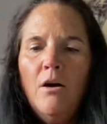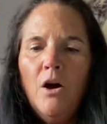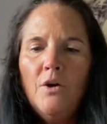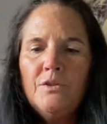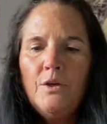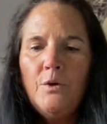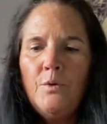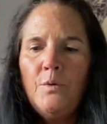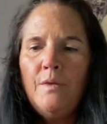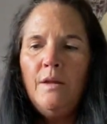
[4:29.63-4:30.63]

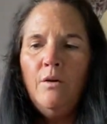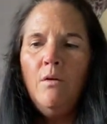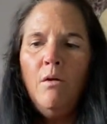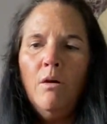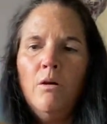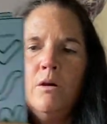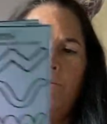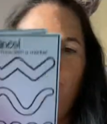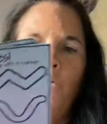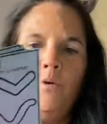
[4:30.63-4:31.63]
Also, there are,
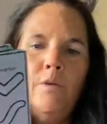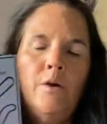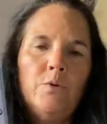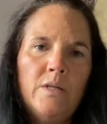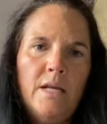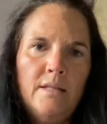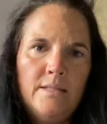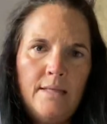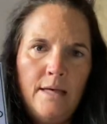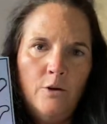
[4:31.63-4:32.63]
for those
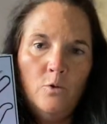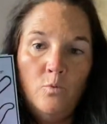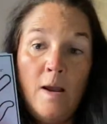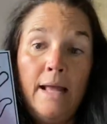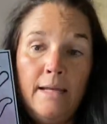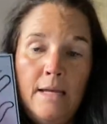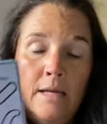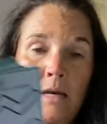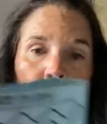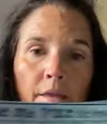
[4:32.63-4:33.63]
kids that are ready,
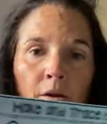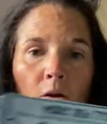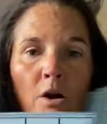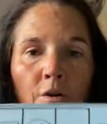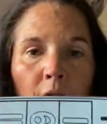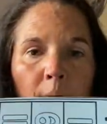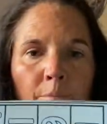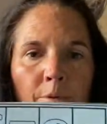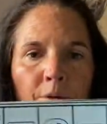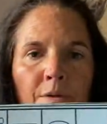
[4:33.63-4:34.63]
there are
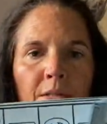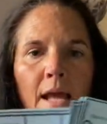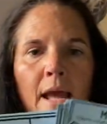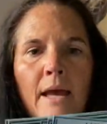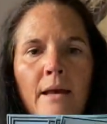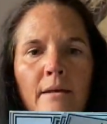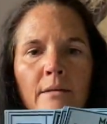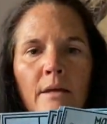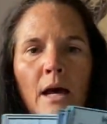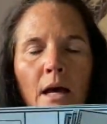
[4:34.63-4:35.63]
numbers
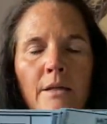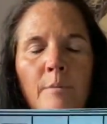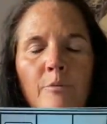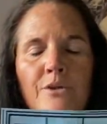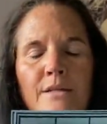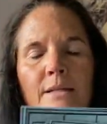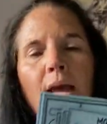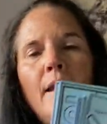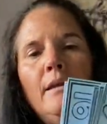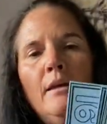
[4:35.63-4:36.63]
and numbers to
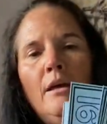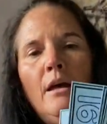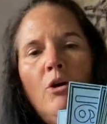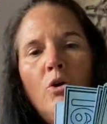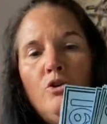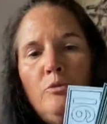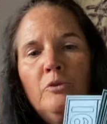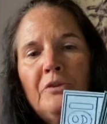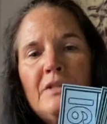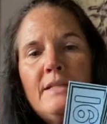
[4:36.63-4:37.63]
10, or
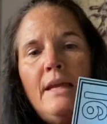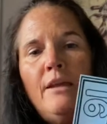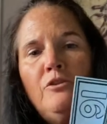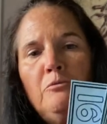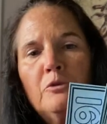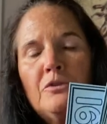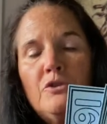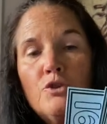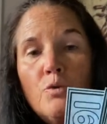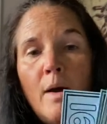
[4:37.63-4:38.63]
numerals to 10, numerals
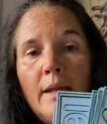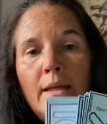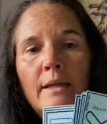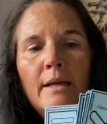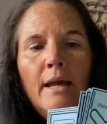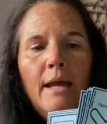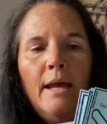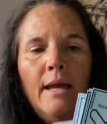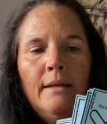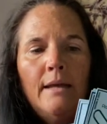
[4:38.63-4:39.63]
to 20,
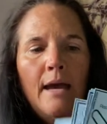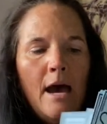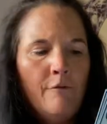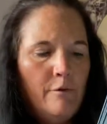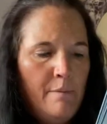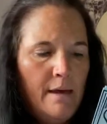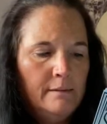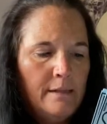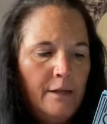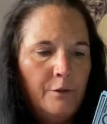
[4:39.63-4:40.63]
and
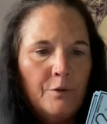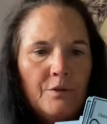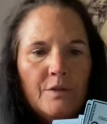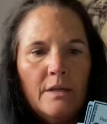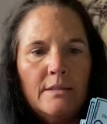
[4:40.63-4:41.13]
alphabet letters,